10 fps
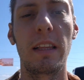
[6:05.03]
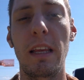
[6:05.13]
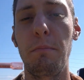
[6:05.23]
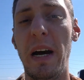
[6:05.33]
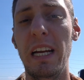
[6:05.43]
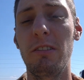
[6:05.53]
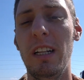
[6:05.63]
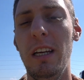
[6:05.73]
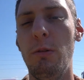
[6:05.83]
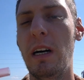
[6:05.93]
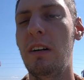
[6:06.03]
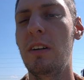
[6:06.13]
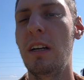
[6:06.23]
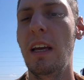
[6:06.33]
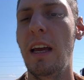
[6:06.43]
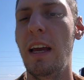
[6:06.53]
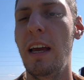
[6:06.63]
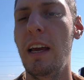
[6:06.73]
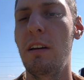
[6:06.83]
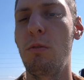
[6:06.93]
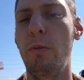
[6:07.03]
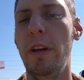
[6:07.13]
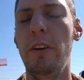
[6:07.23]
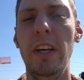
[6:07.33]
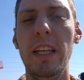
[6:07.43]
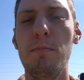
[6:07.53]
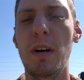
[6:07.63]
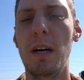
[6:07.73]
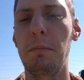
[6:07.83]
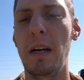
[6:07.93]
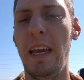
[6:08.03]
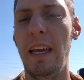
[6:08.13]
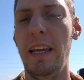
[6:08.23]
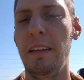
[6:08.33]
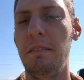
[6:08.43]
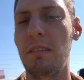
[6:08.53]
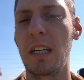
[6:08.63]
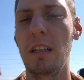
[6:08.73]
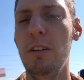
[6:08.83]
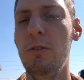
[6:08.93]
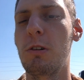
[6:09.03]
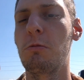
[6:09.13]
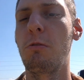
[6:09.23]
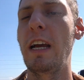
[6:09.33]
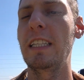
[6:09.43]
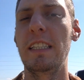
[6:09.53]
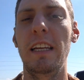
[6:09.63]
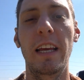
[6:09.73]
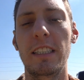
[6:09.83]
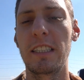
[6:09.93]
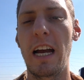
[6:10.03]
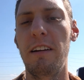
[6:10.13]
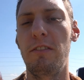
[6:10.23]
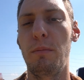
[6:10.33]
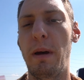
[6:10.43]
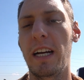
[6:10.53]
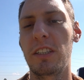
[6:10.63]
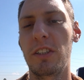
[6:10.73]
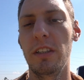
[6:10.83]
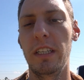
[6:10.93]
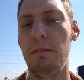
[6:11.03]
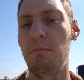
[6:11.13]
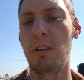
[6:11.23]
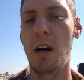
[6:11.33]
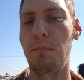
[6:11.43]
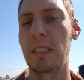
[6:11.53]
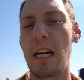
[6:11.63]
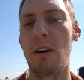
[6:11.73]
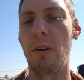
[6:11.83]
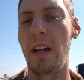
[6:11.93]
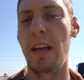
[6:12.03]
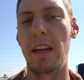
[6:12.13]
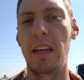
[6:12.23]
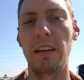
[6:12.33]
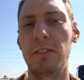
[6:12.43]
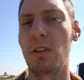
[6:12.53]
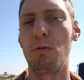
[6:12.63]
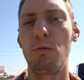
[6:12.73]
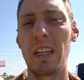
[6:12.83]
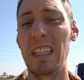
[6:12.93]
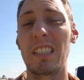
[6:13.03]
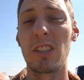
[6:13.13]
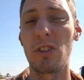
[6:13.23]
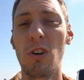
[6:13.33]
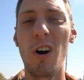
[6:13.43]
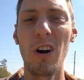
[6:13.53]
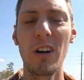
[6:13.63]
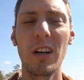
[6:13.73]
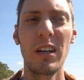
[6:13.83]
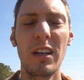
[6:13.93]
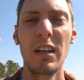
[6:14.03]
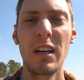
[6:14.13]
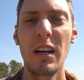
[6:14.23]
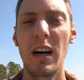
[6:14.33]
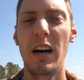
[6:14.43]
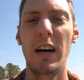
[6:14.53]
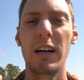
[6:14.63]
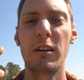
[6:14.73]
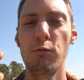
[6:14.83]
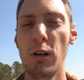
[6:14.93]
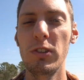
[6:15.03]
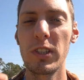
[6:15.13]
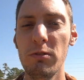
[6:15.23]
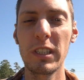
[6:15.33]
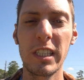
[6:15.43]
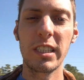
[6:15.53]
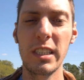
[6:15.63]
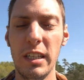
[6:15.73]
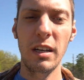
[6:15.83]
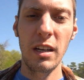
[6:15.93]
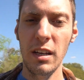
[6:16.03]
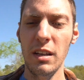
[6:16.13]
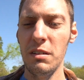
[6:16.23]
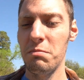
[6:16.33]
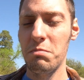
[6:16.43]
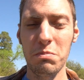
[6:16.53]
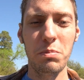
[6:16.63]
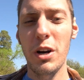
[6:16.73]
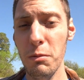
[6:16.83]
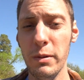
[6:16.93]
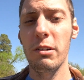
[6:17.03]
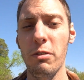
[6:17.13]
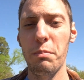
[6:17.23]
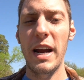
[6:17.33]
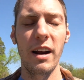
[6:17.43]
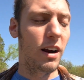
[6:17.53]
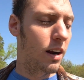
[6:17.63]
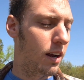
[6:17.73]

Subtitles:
They bite really well, and when you heat them up, a glue or resin inside of them actually comes out and it gives you a really strong, corrosion resistant, permanent repair.